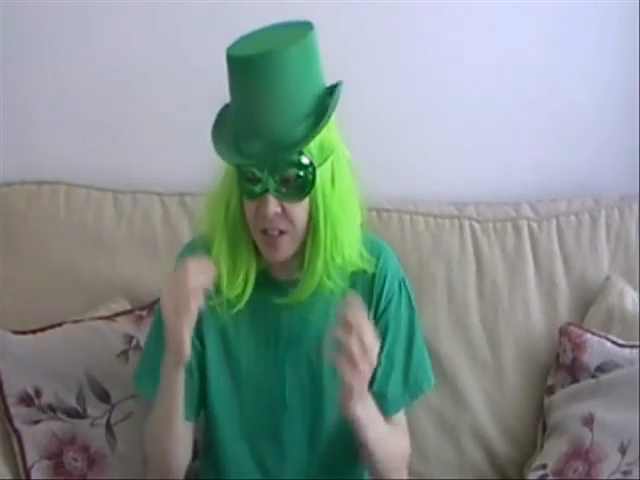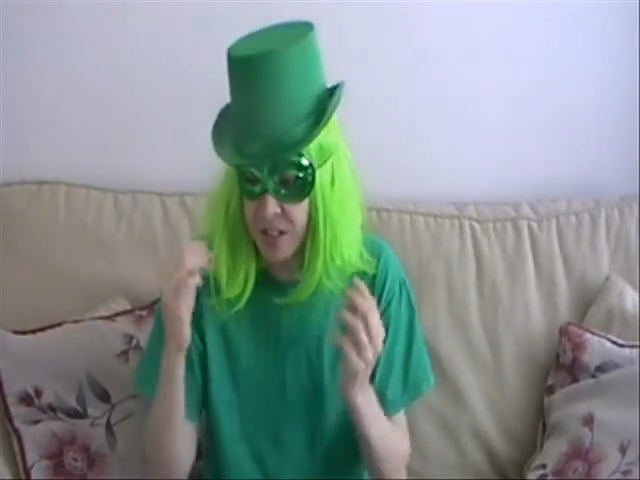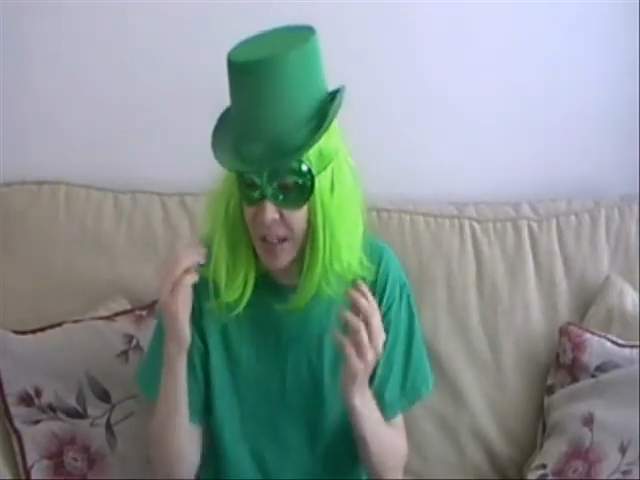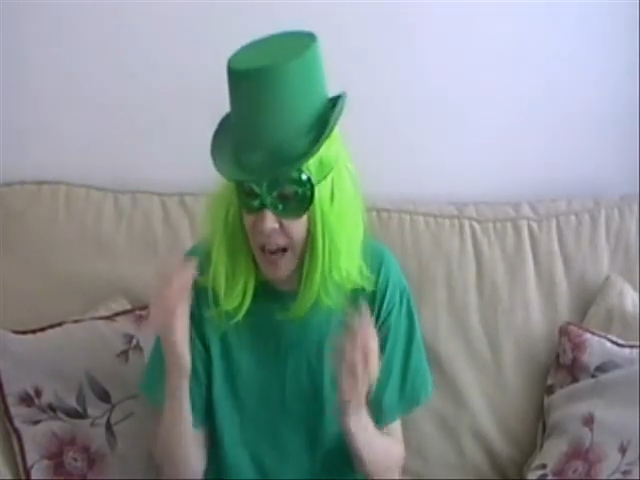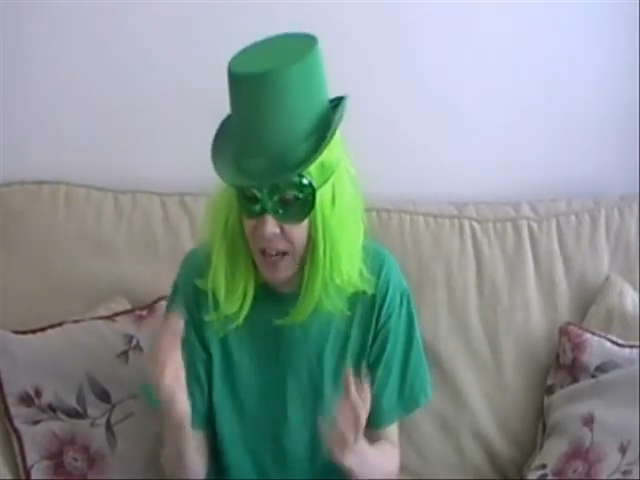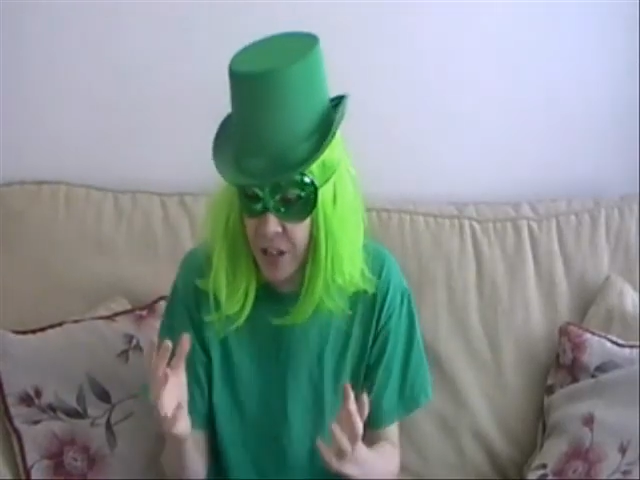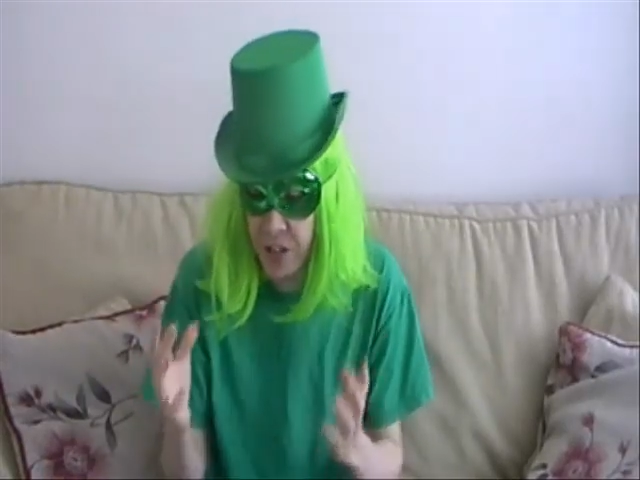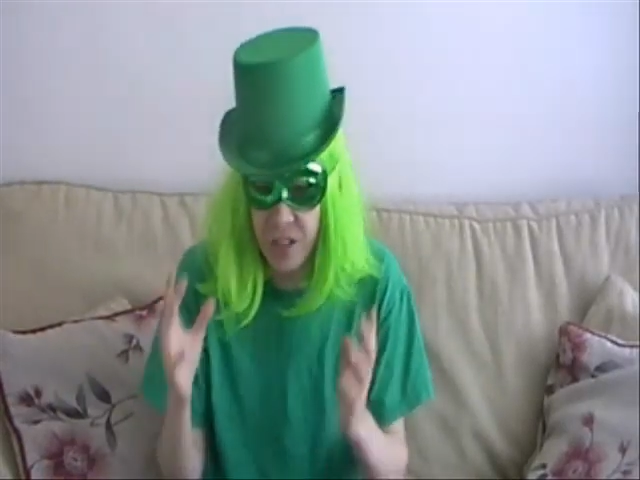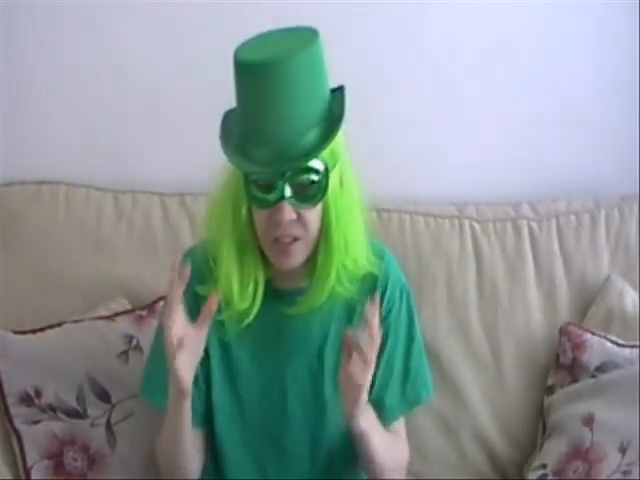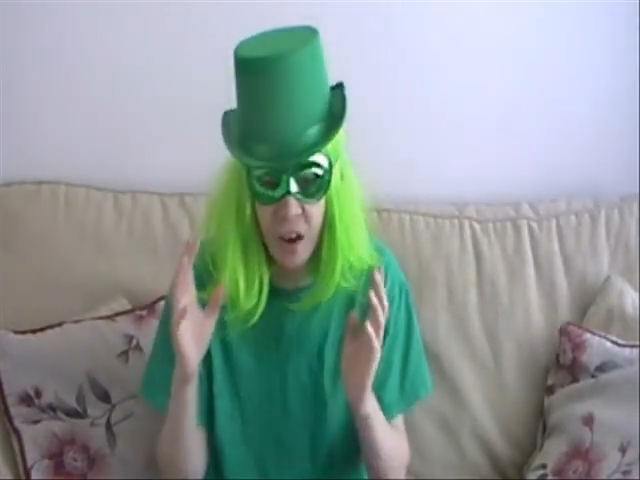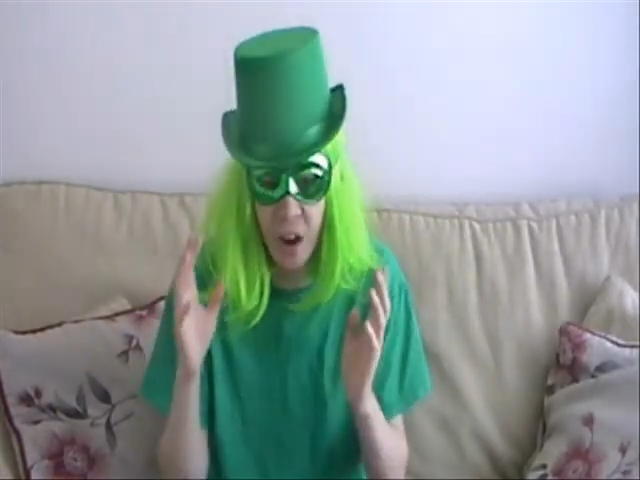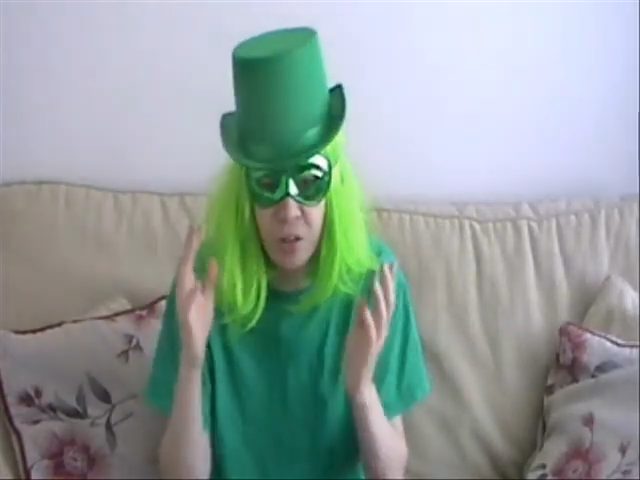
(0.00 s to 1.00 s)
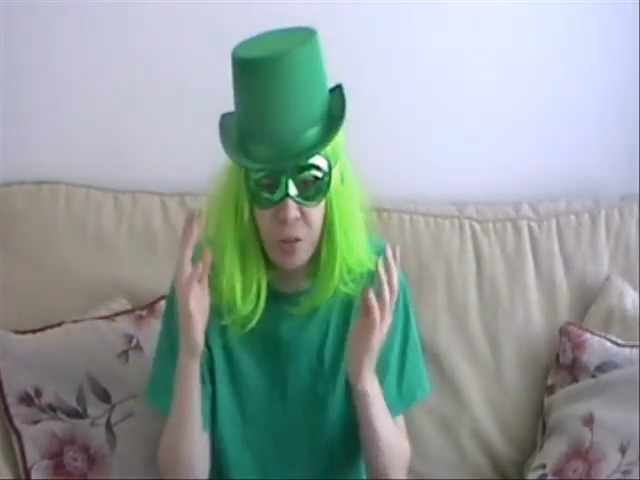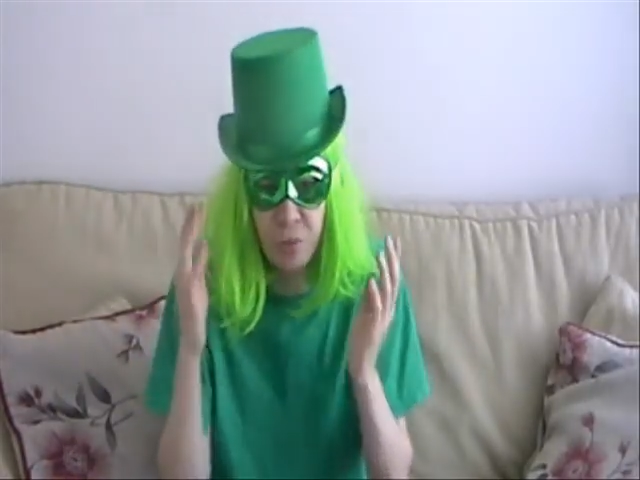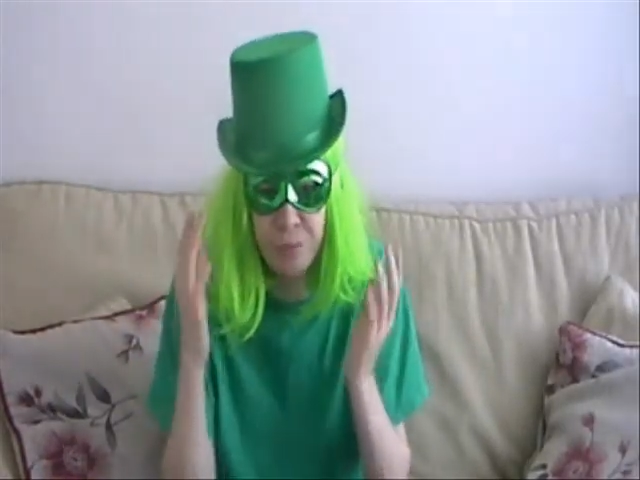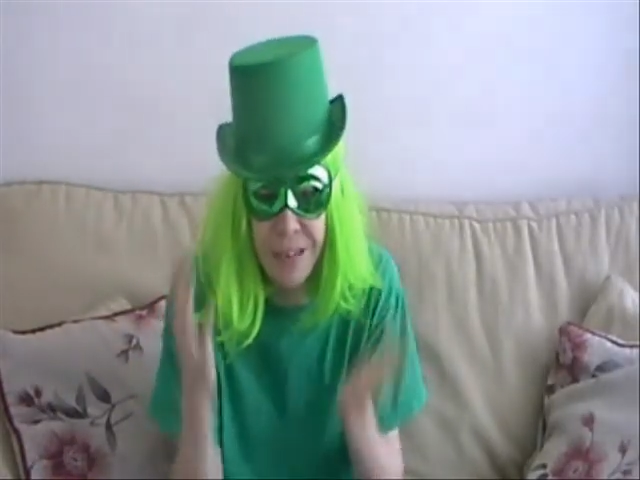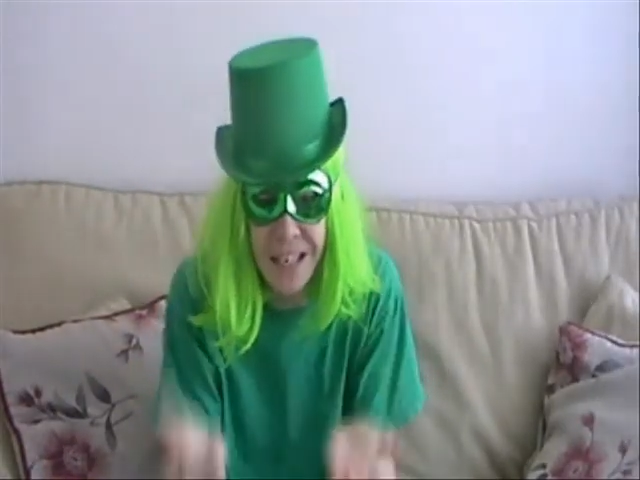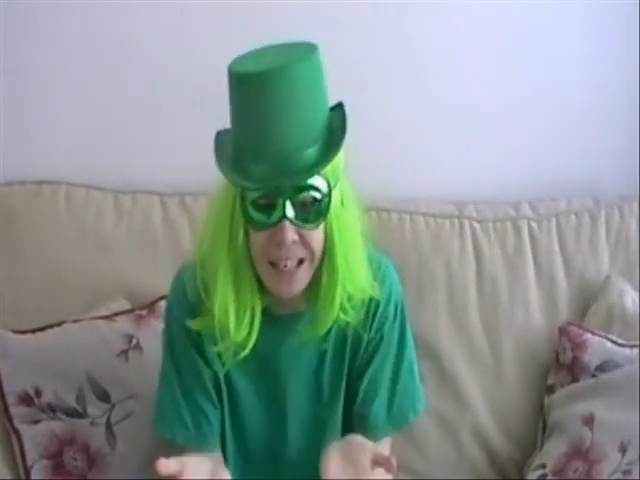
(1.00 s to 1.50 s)
dangers aren't
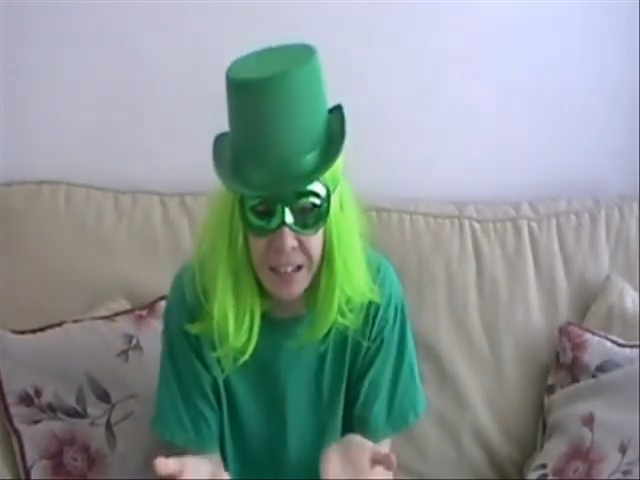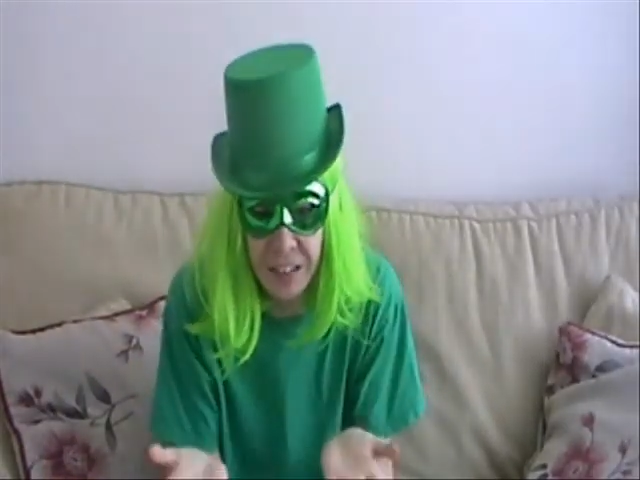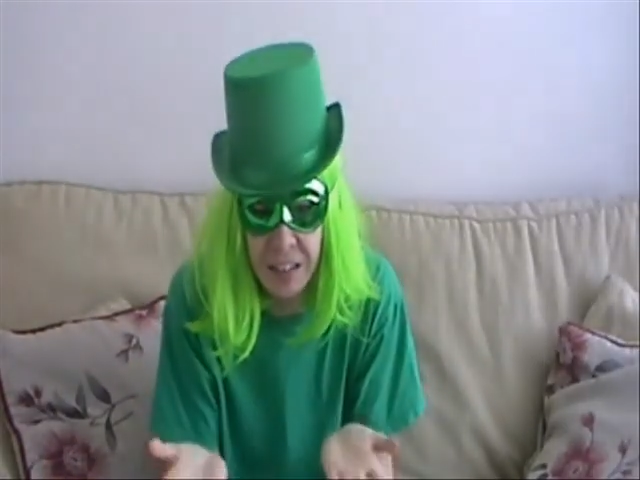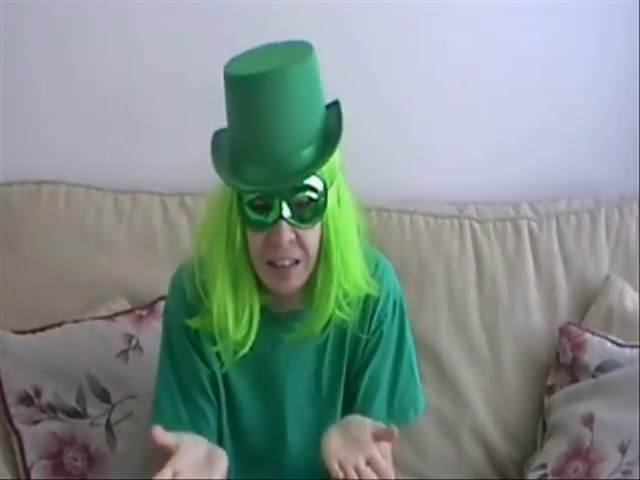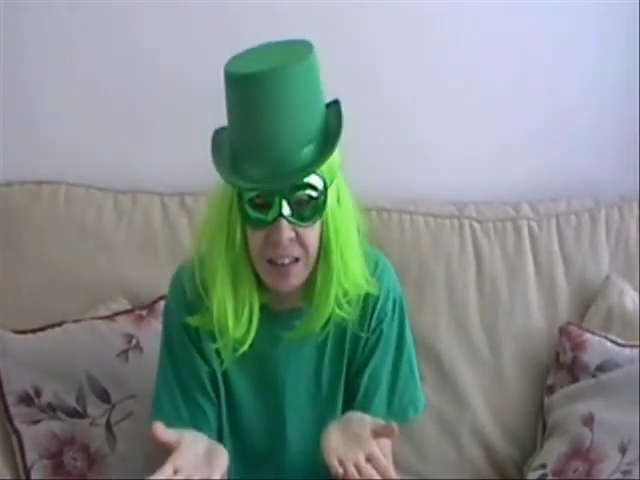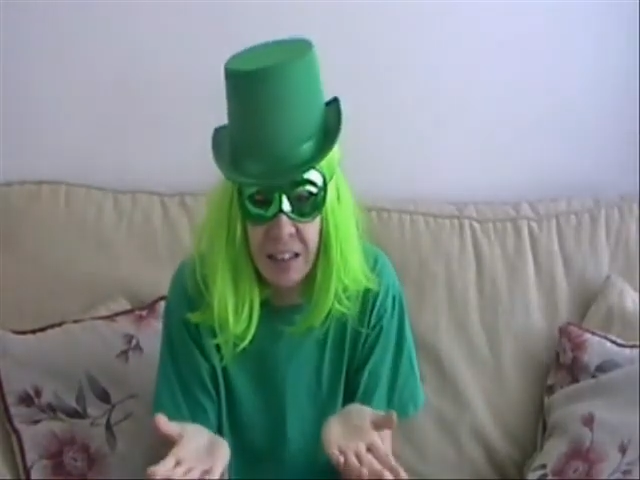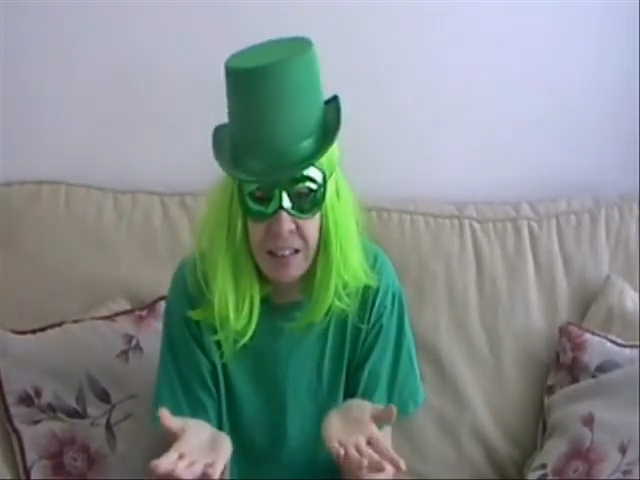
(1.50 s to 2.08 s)
real.